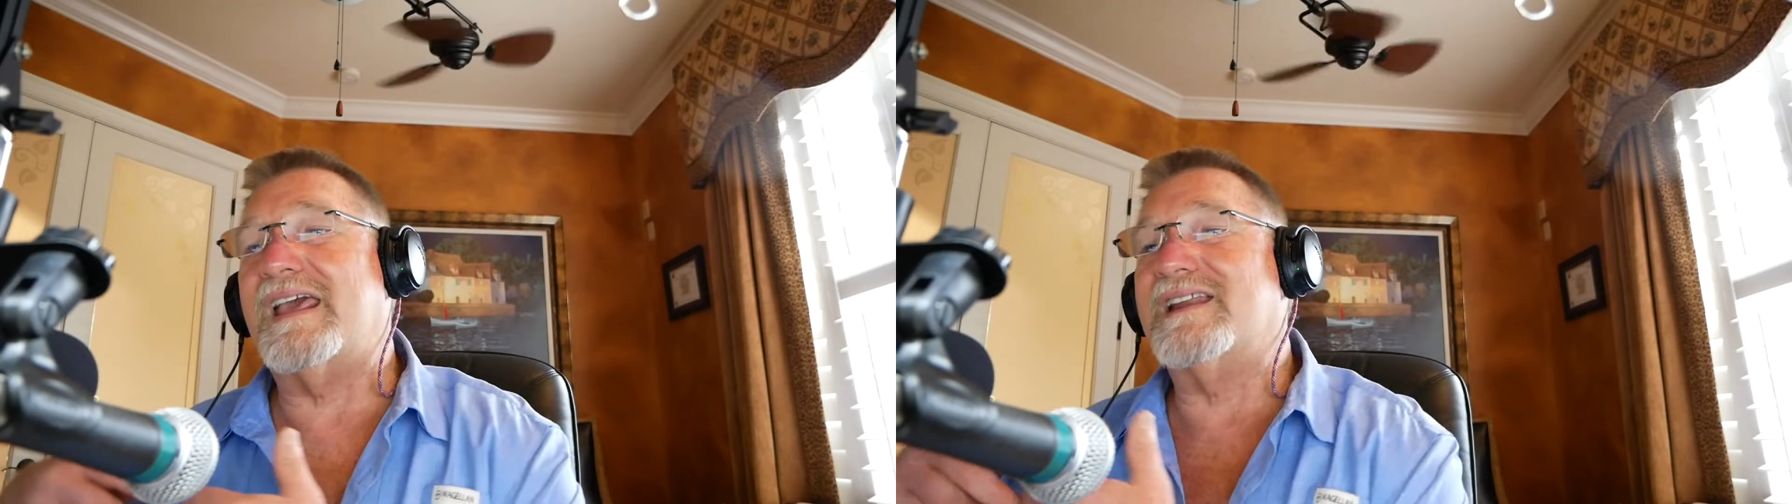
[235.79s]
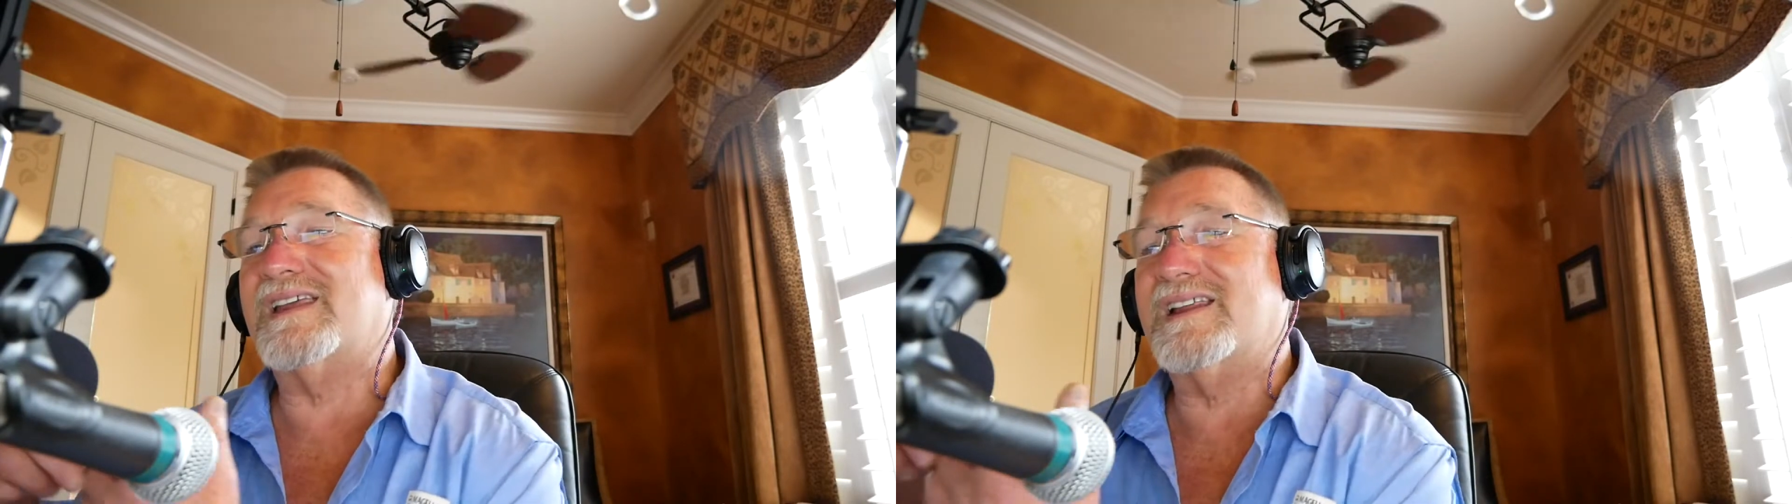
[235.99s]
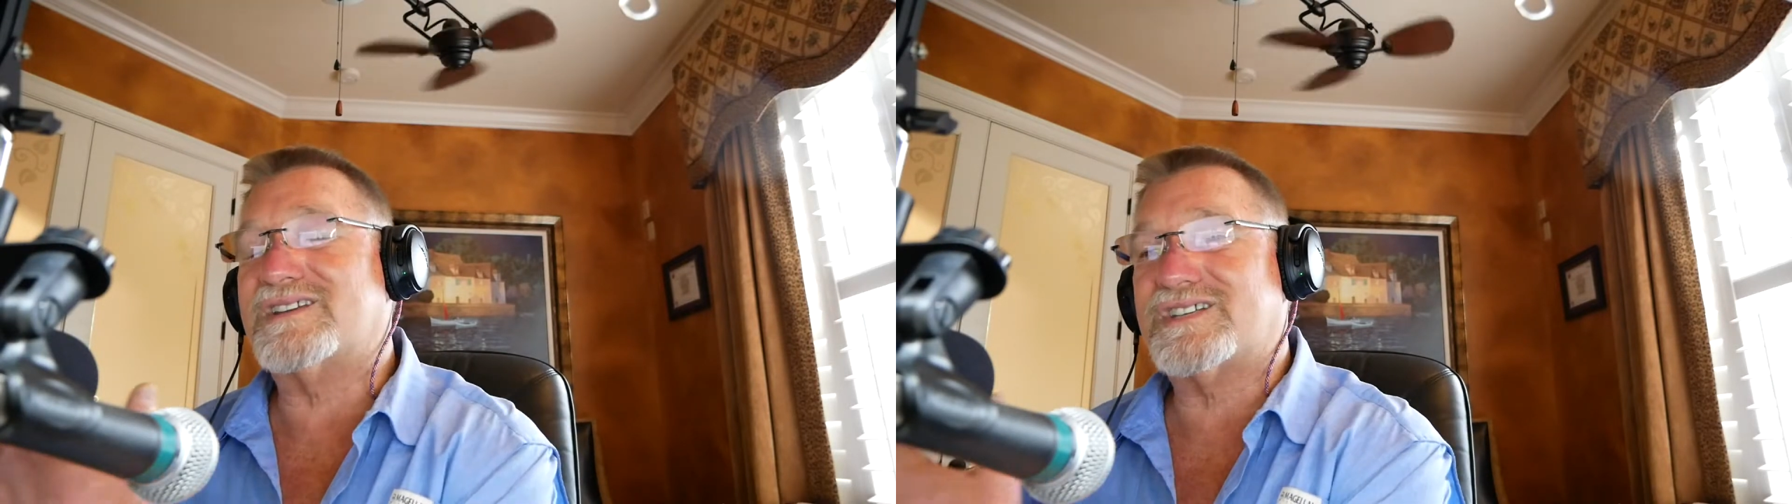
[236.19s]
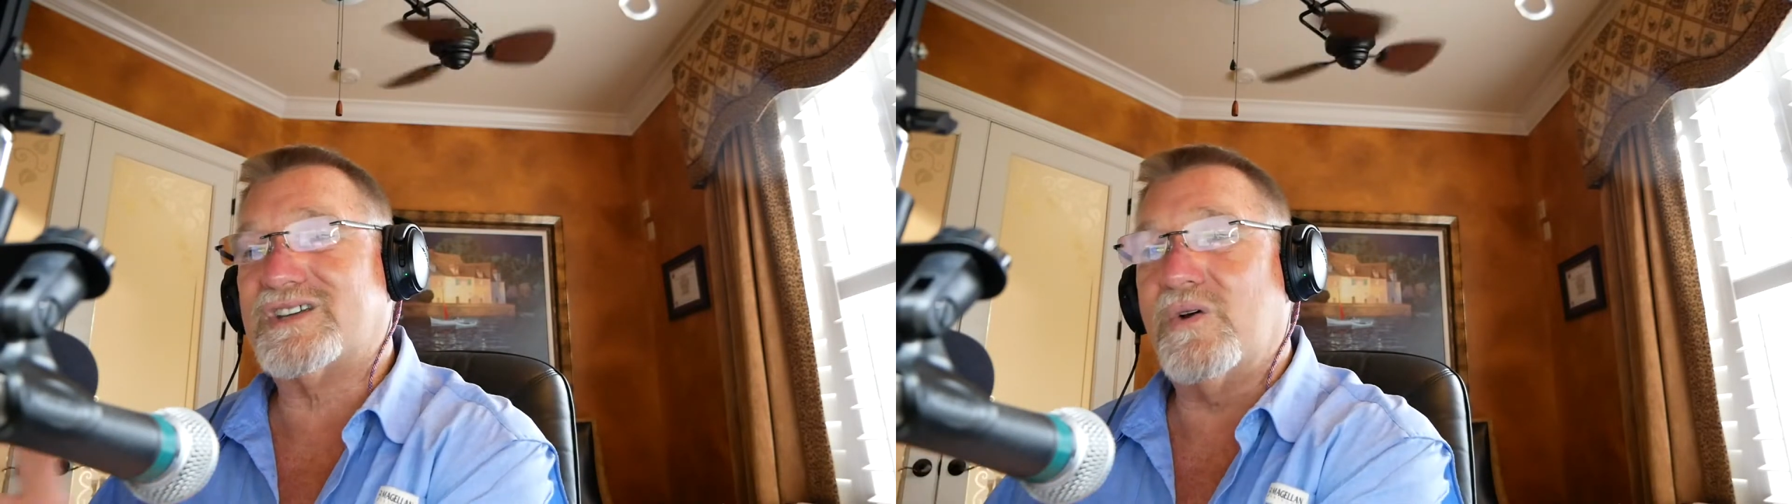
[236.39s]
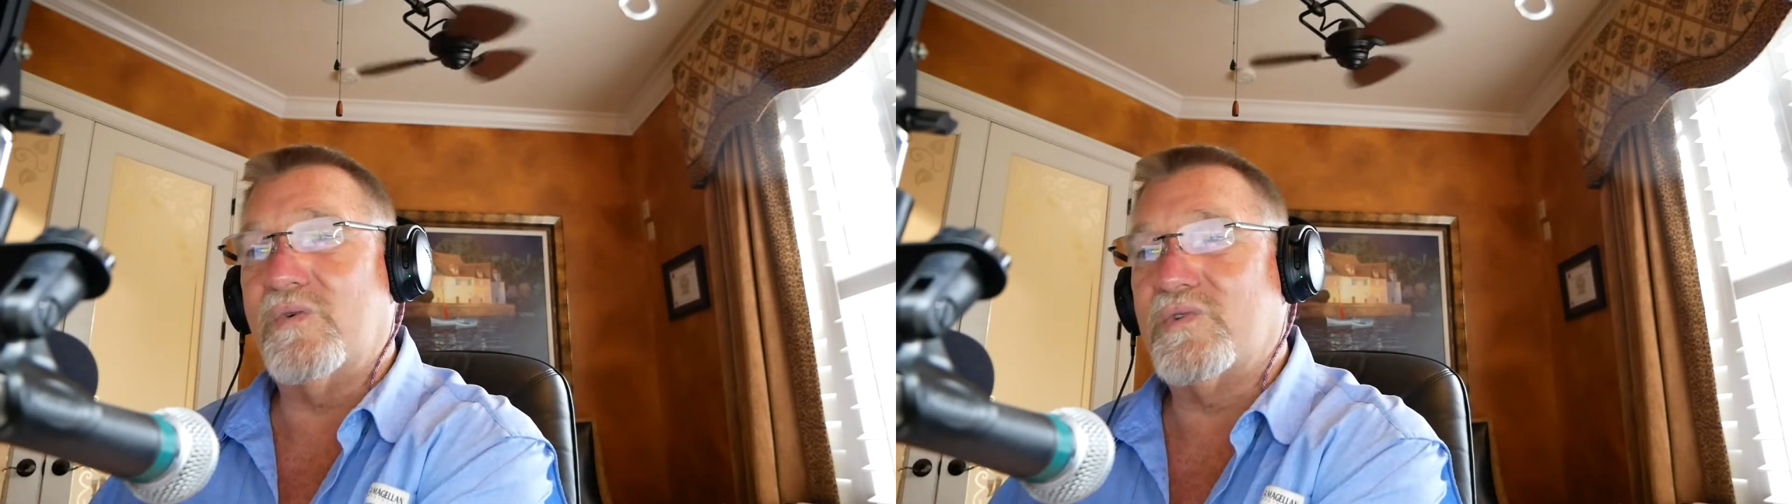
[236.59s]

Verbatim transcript: it's so